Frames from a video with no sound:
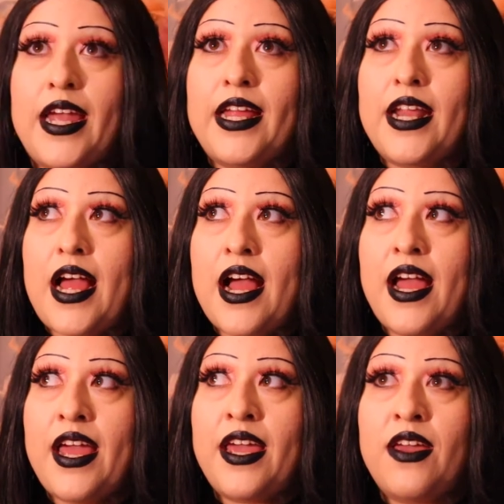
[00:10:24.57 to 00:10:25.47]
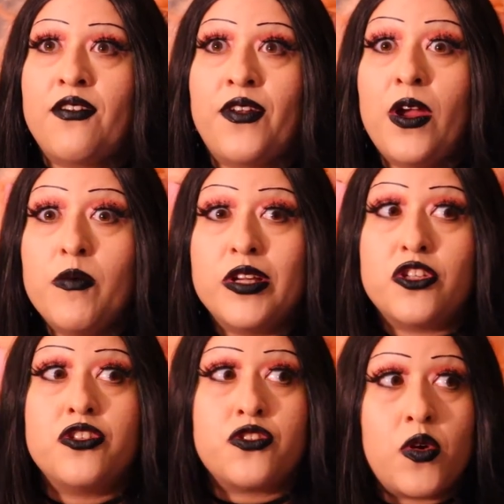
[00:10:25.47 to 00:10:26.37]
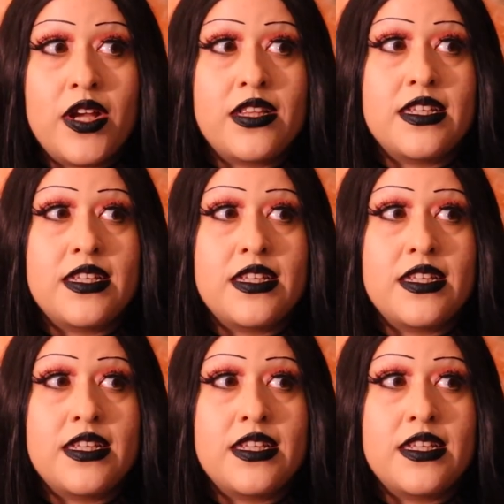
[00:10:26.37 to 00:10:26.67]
And I very much enjoyed